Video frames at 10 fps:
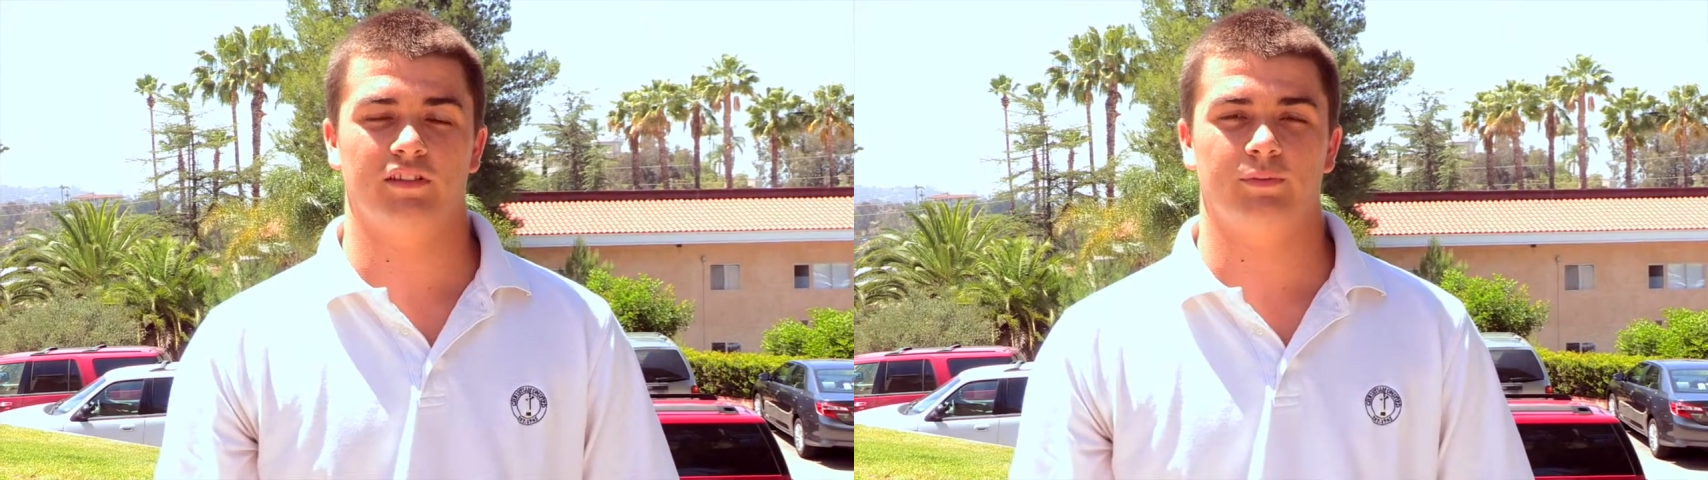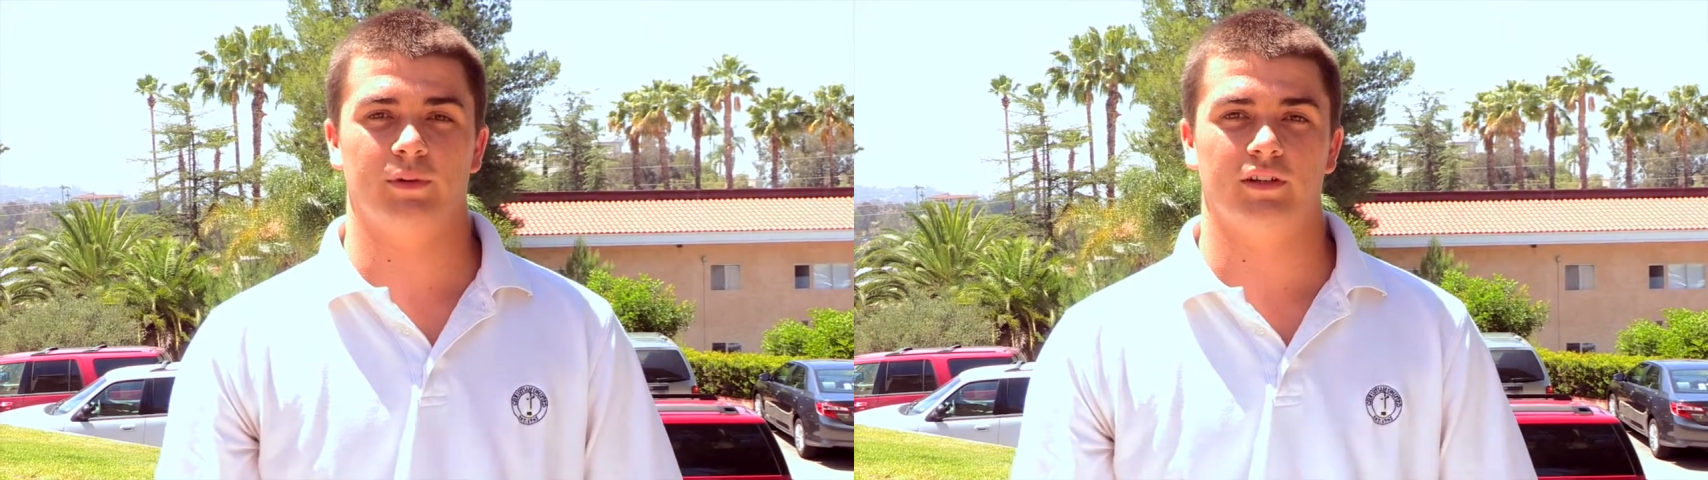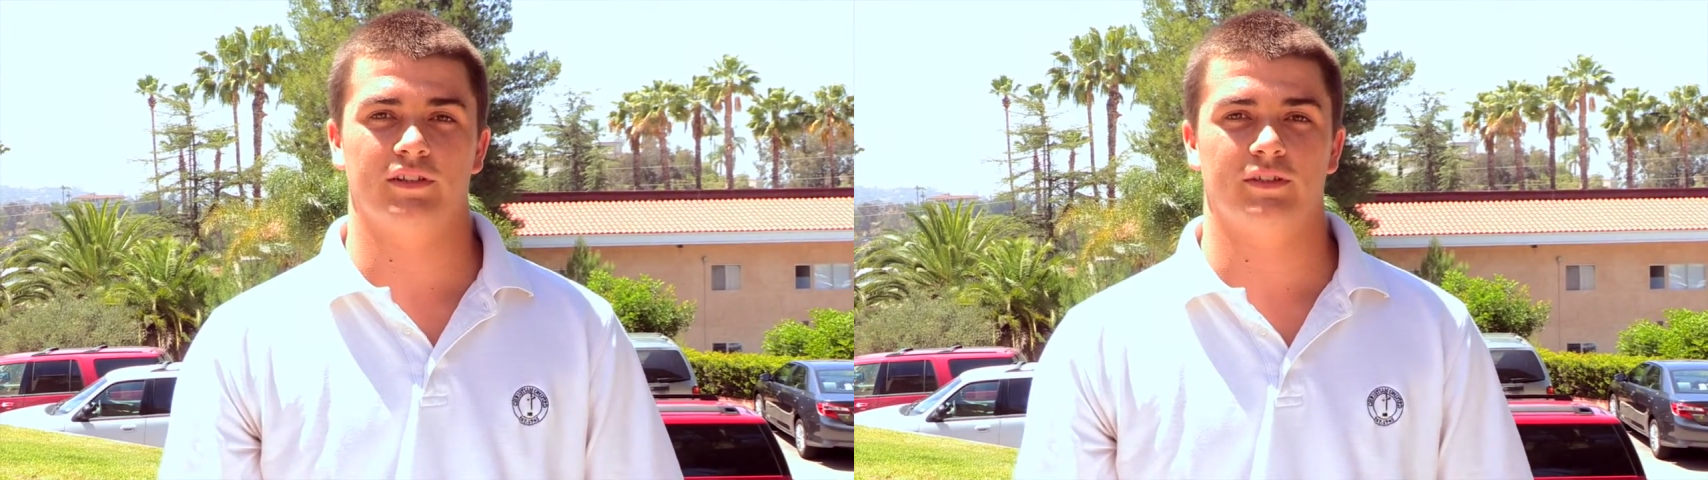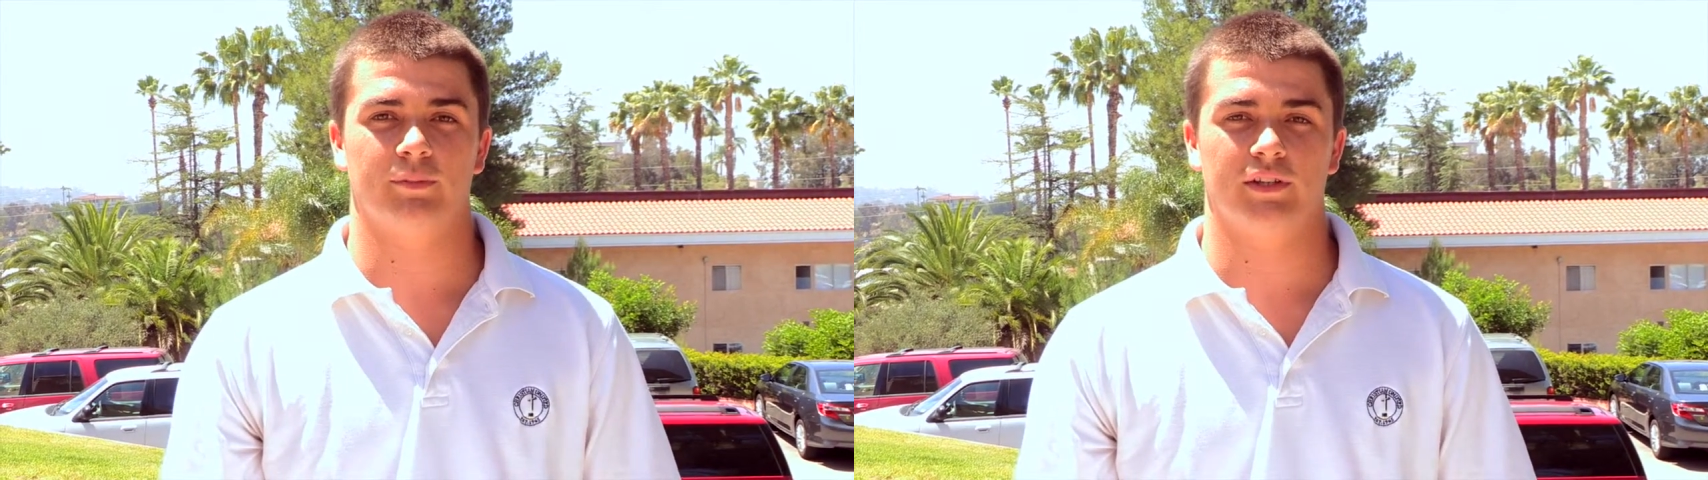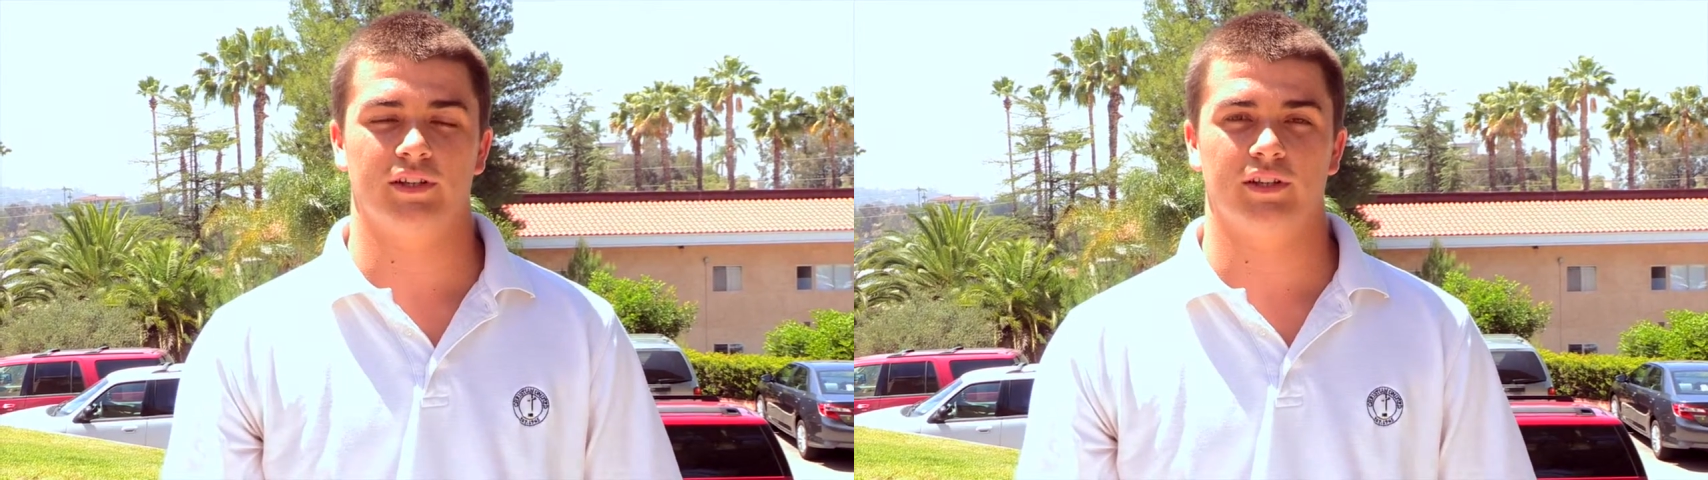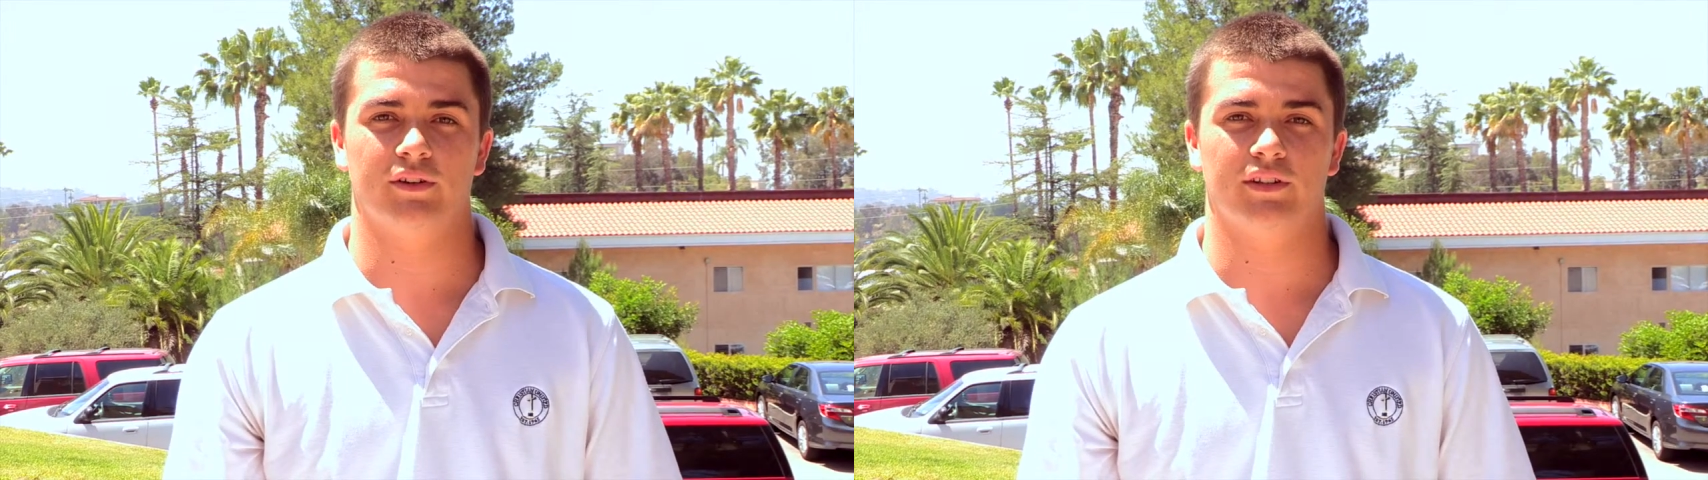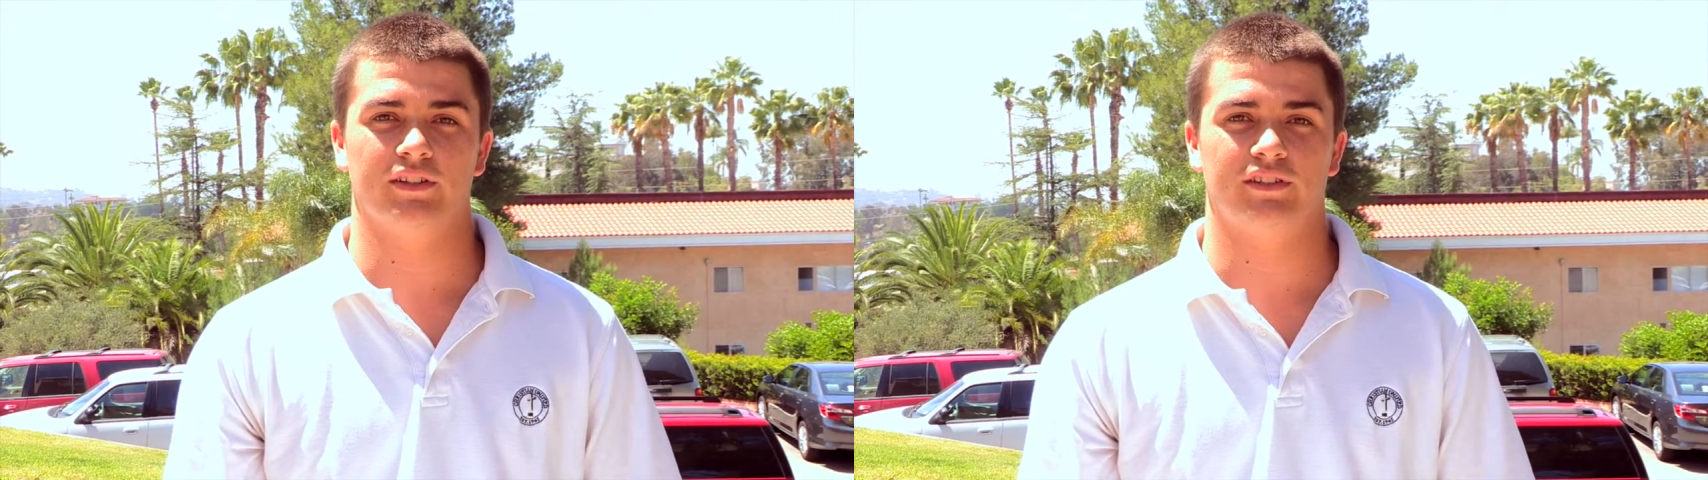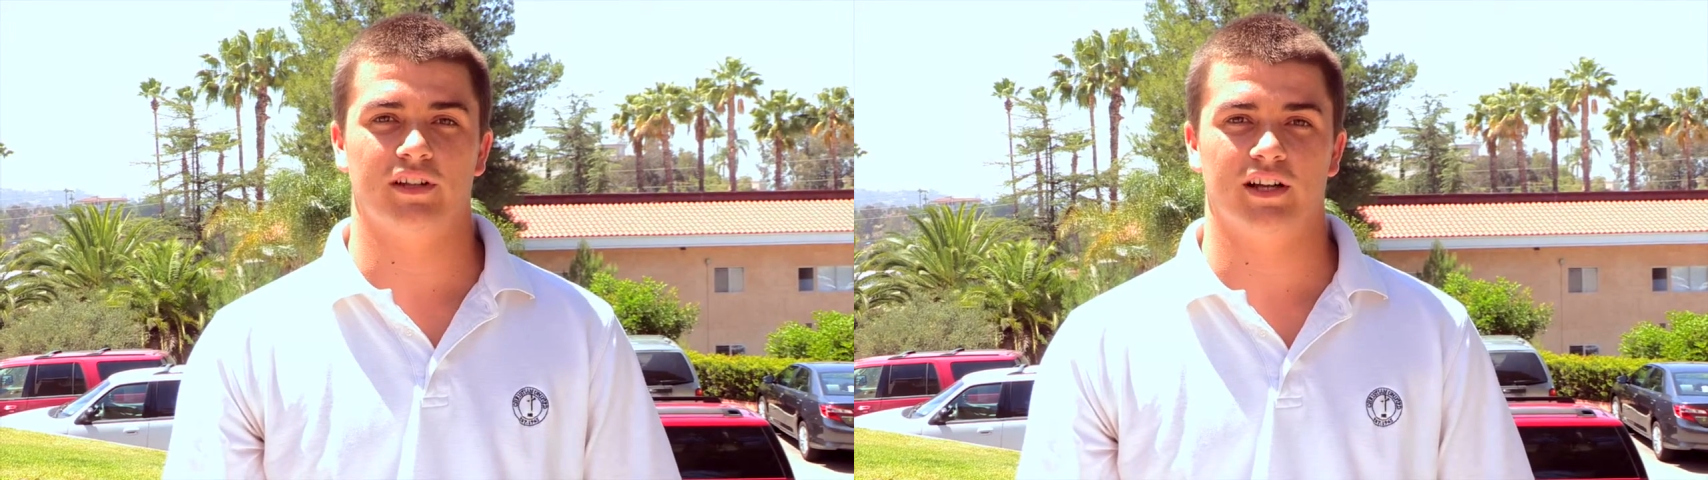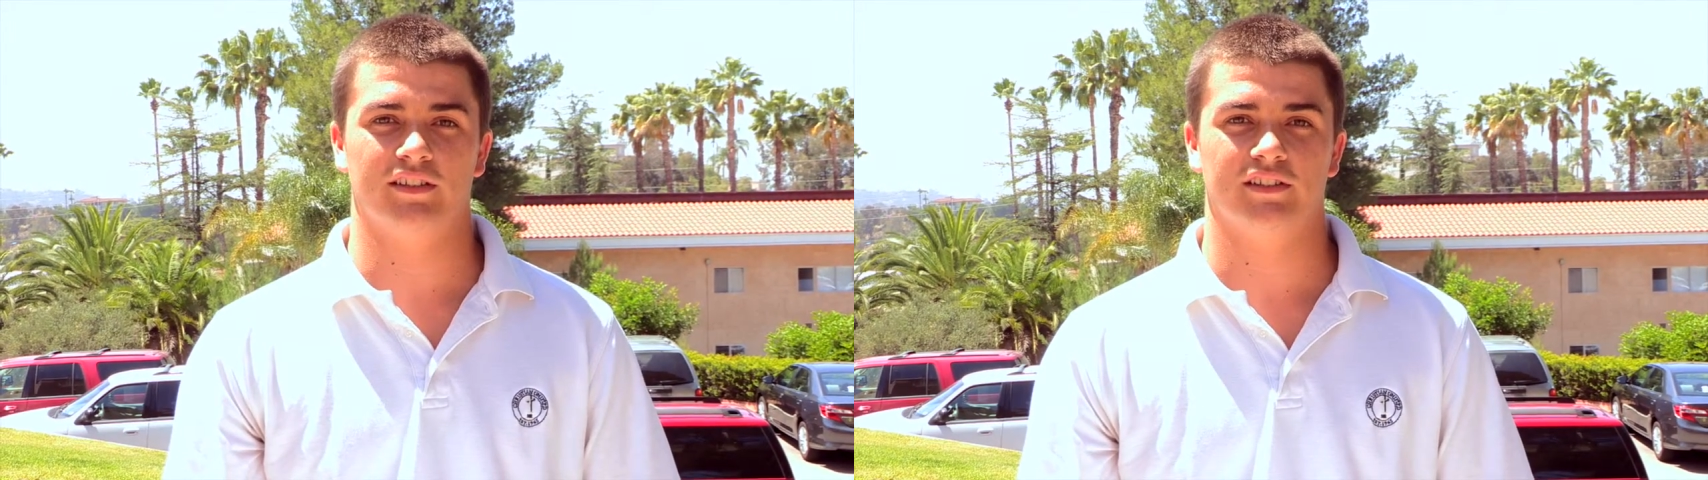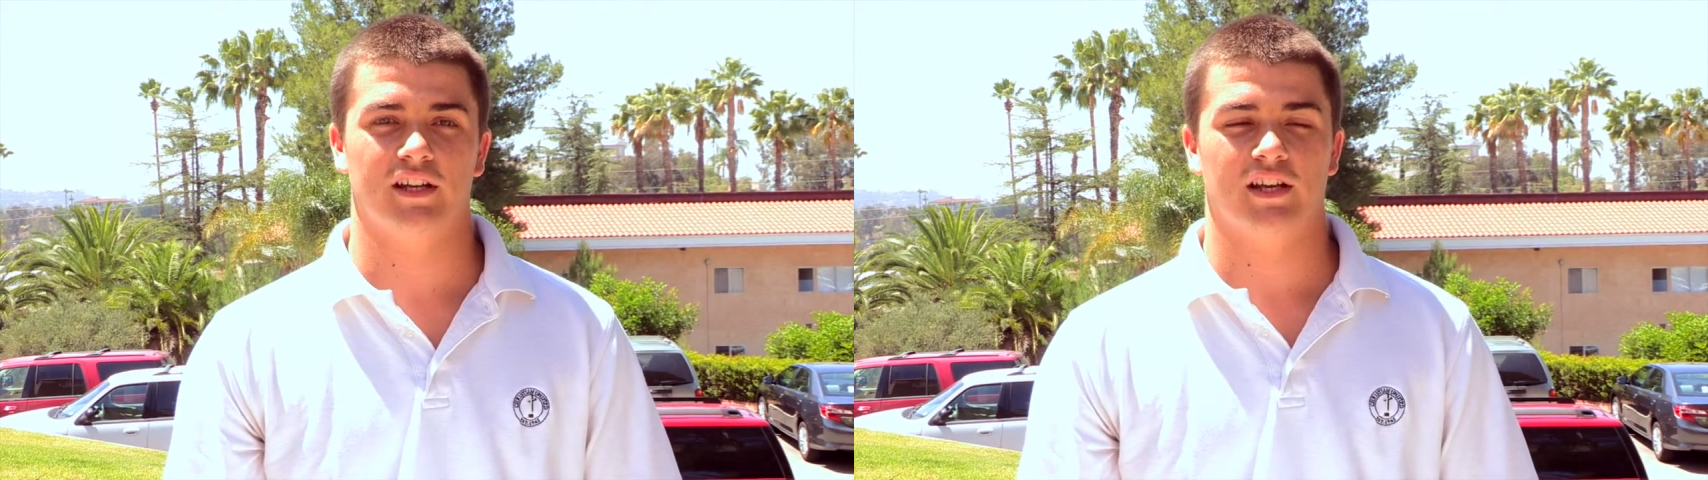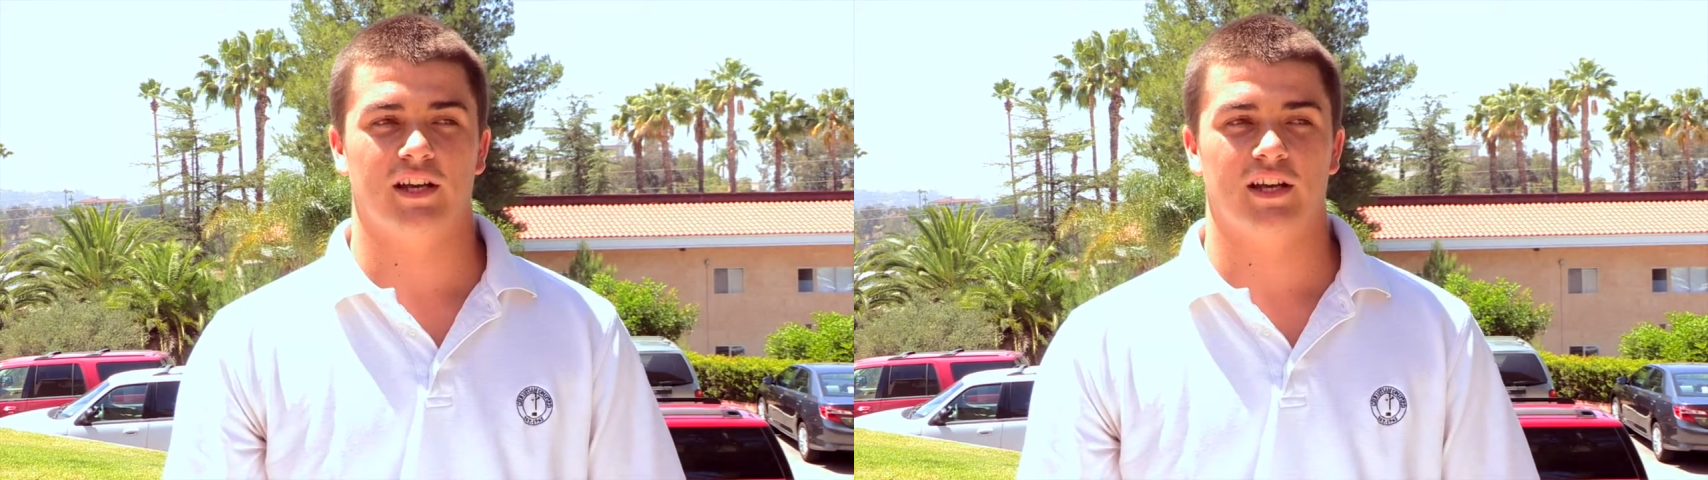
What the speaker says: experience to be a leader in this class.